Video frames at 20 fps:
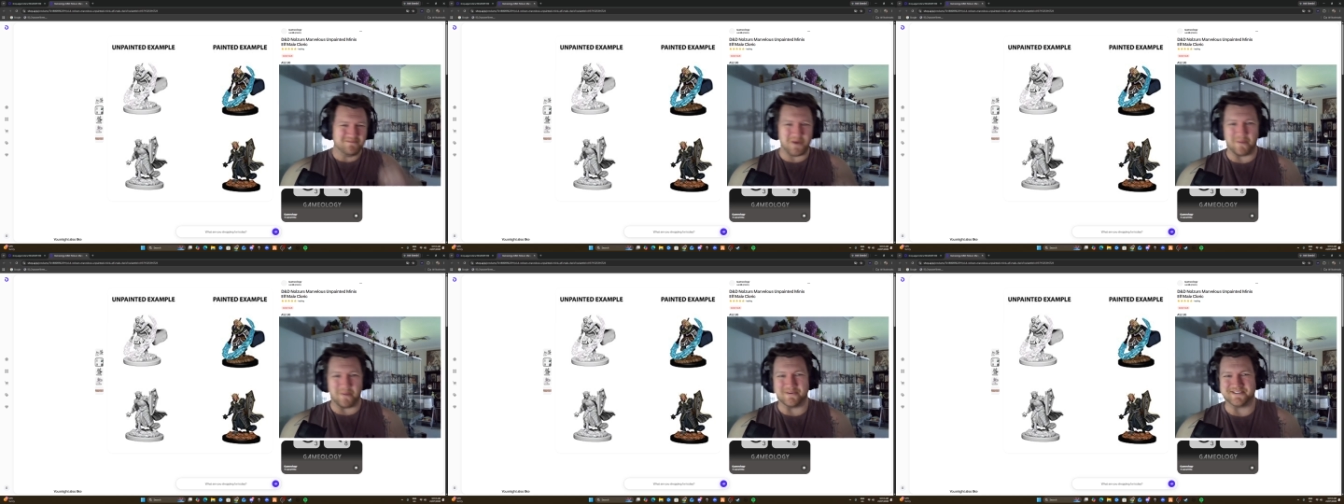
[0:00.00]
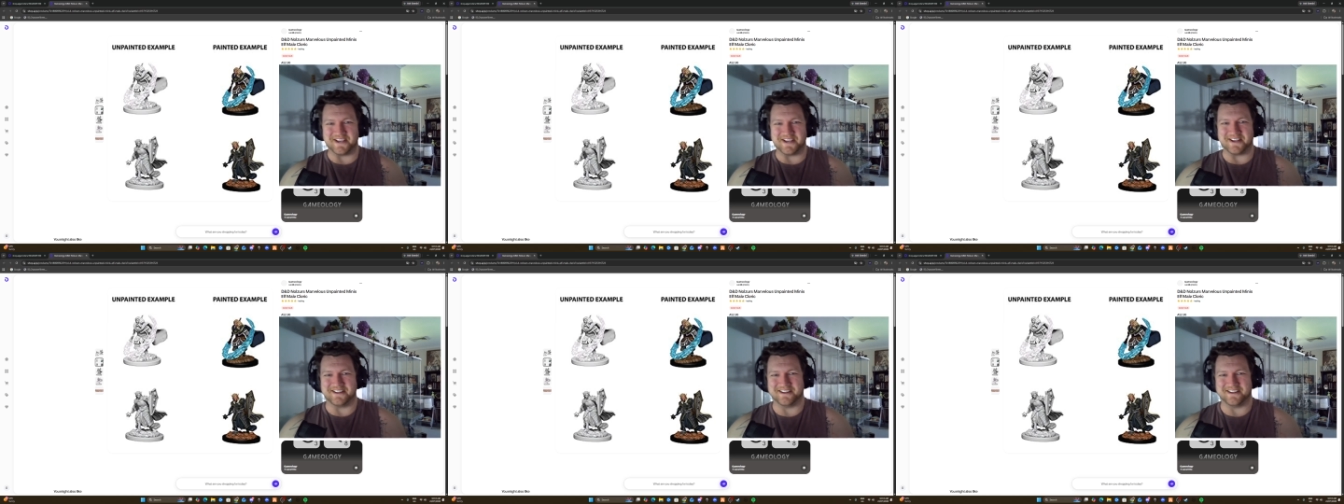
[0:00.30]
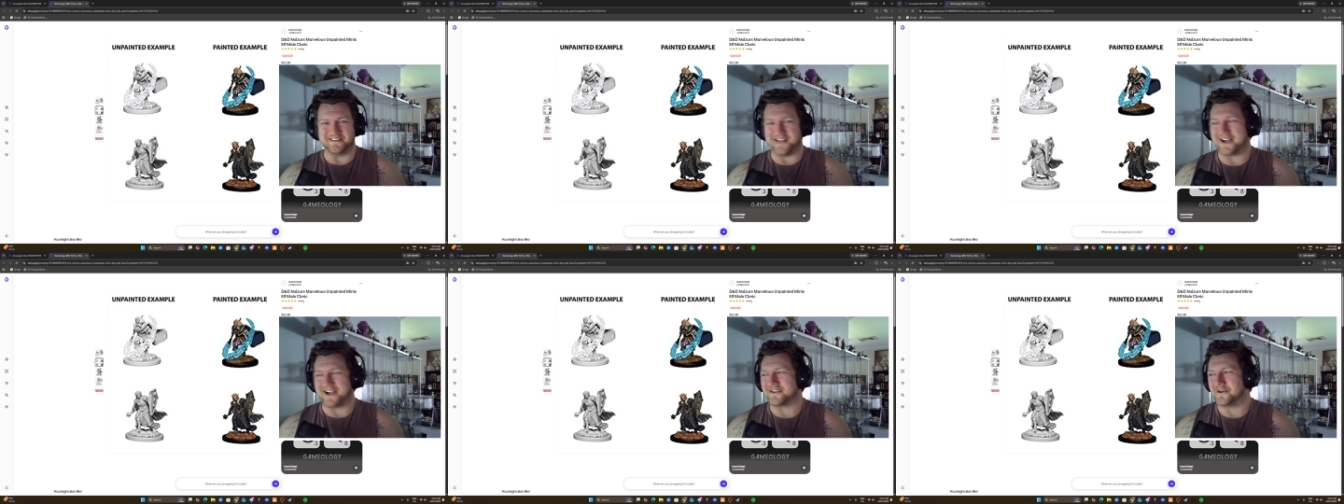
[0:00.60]

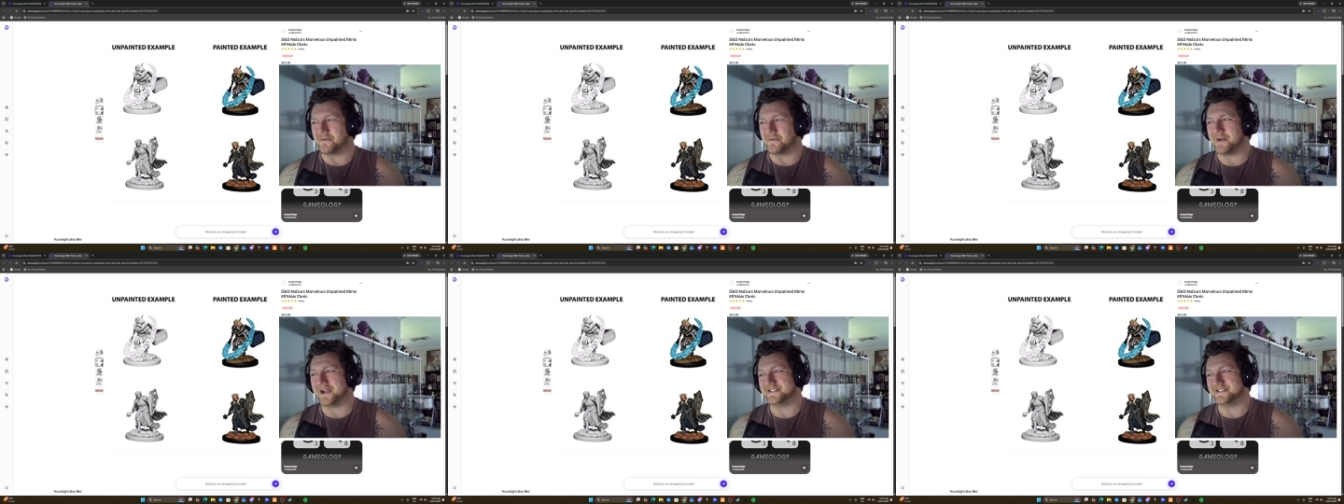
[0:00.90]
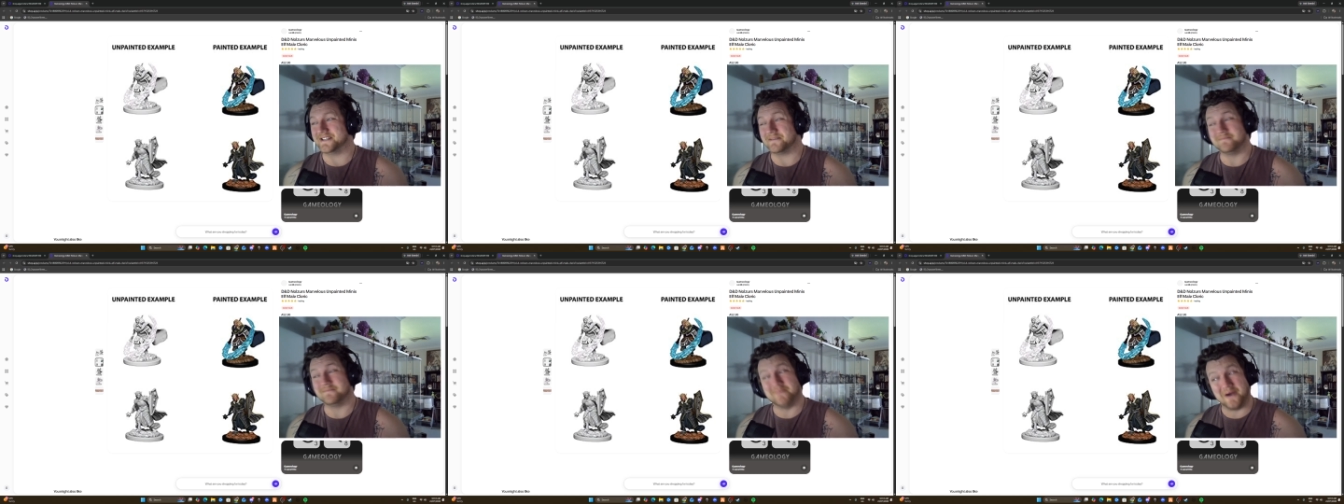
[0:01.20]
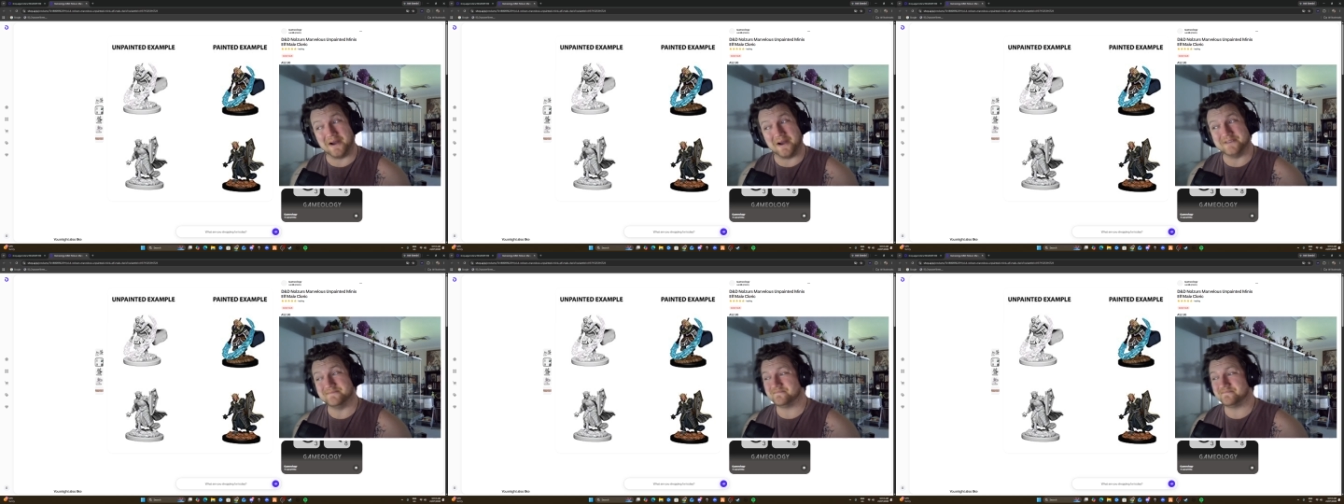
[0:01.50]
particularly that good at painting,
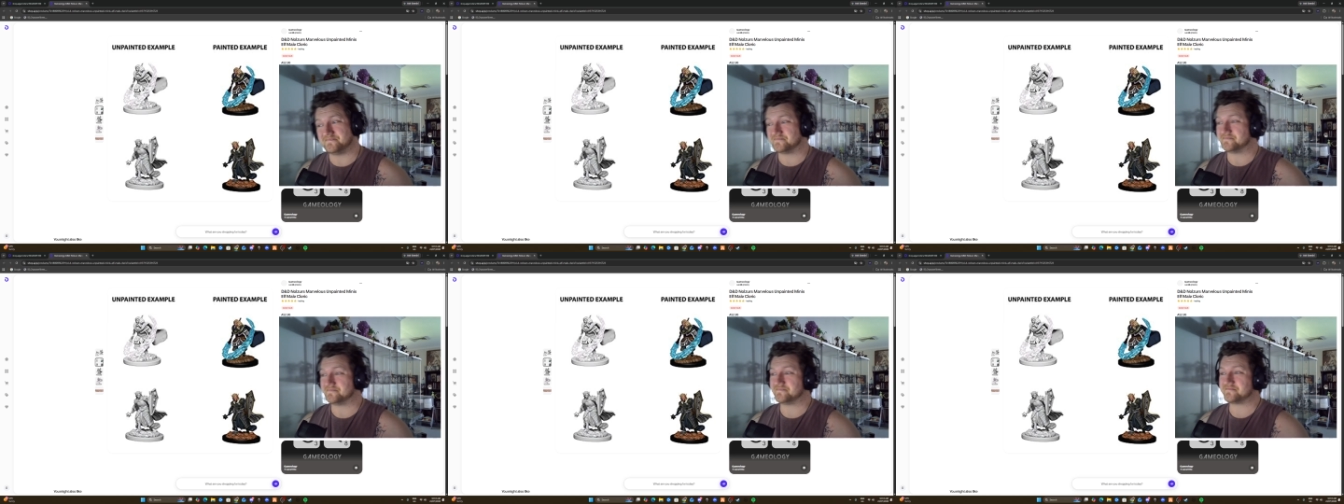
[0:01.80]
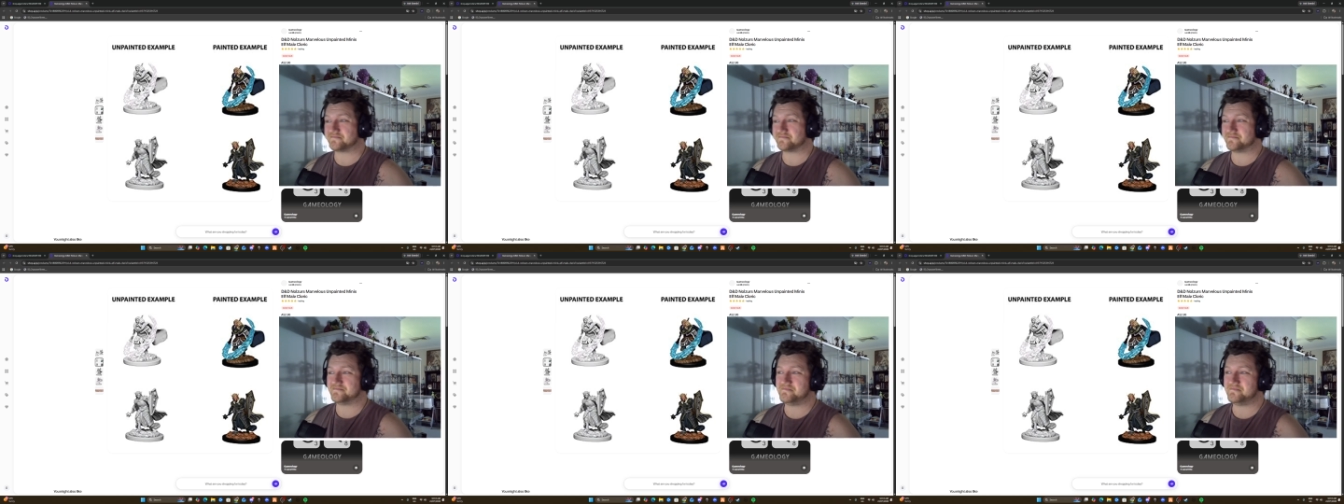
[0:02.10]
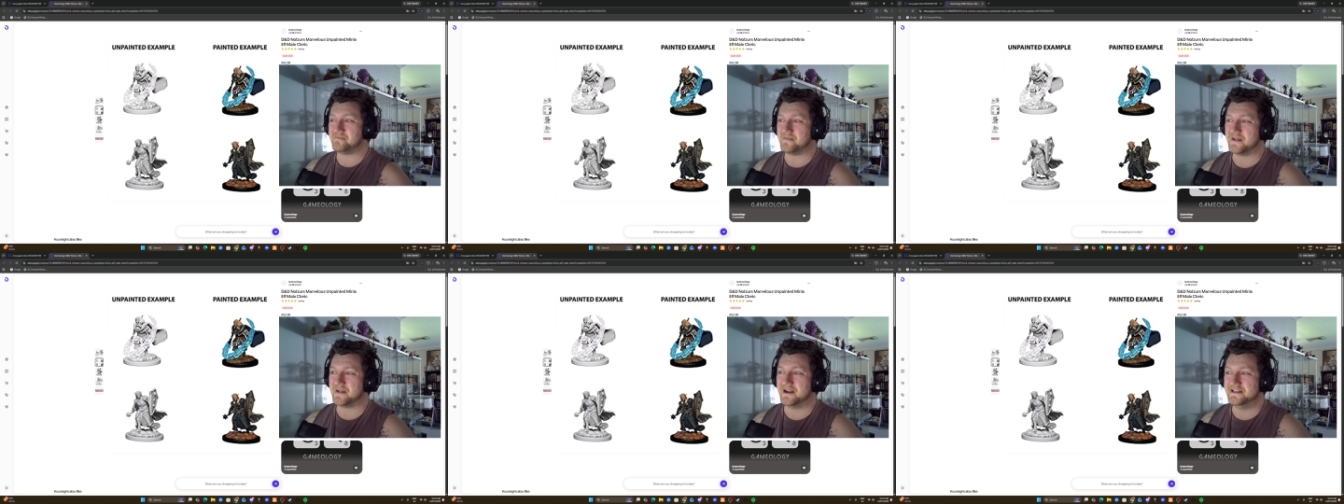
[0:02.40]
but
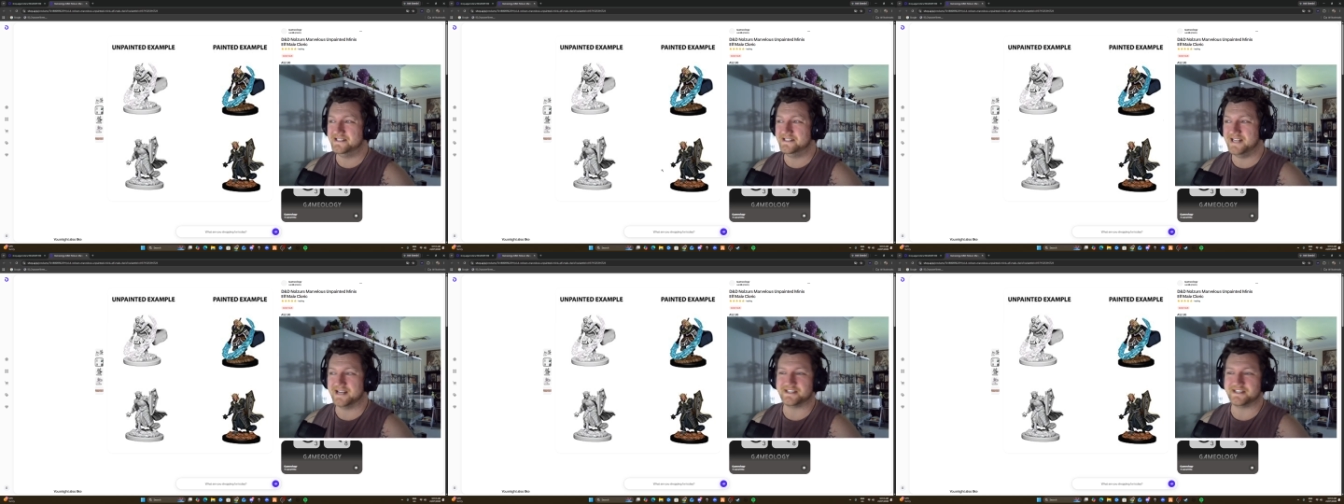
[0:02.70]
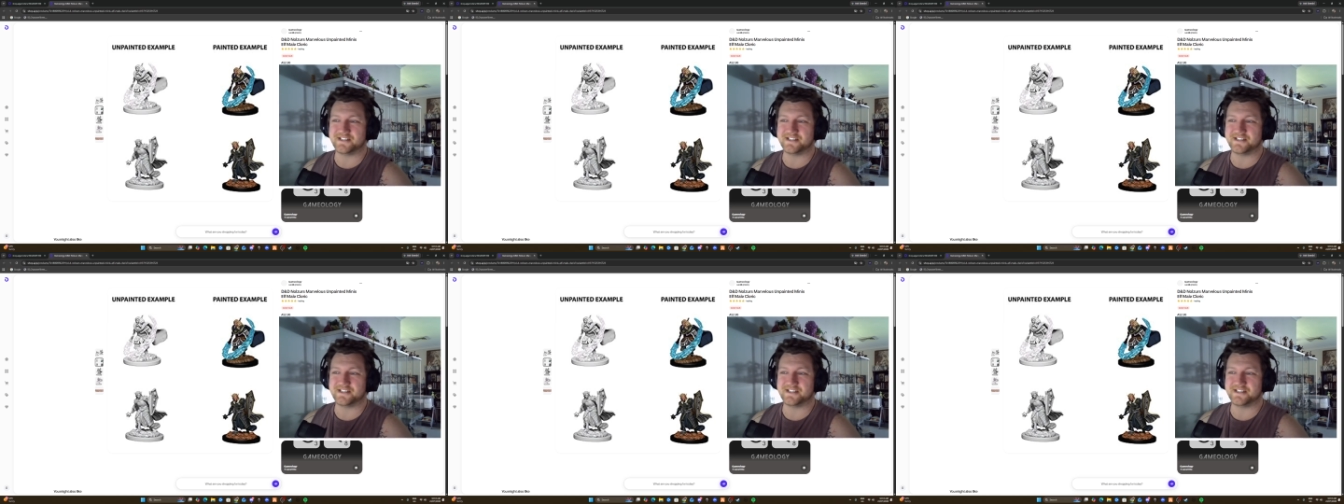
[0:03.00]
yeah,